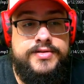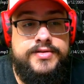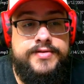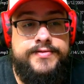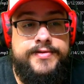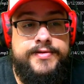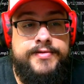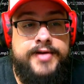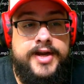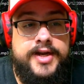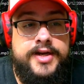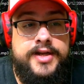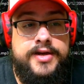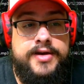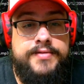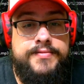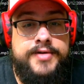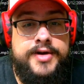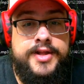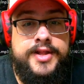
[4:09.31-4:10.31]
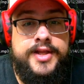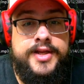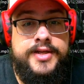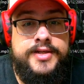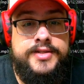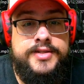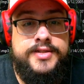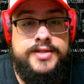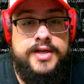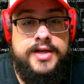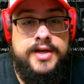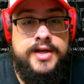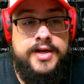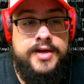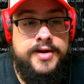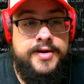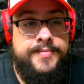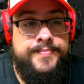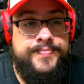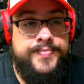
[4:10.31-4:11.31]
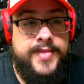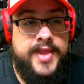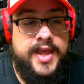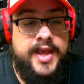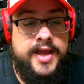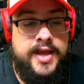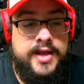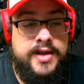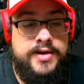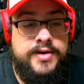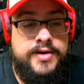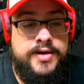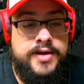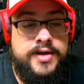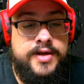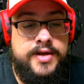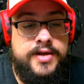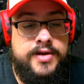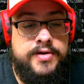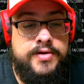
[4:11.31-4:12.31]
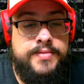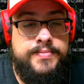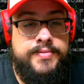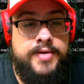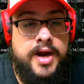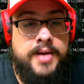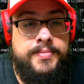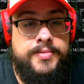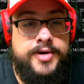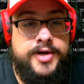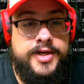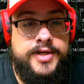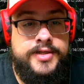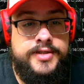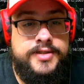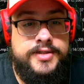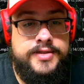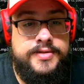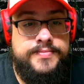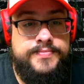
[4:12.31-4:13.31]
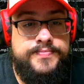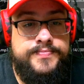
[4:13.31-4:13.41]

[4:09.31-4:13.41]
So if we right-click on one of these and go to Properties,